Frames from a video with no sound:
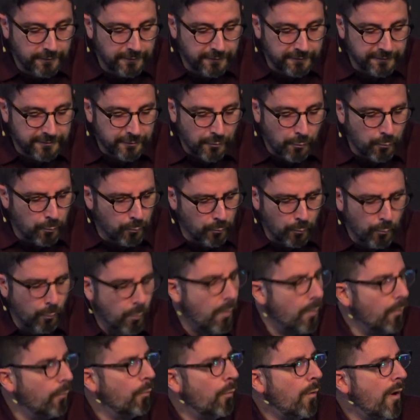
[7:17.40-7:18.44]
So,
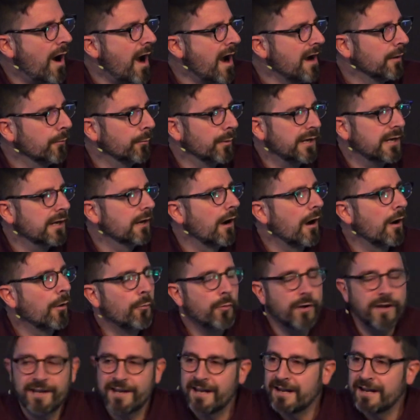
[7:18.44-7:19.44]
wh- why are we here? Are we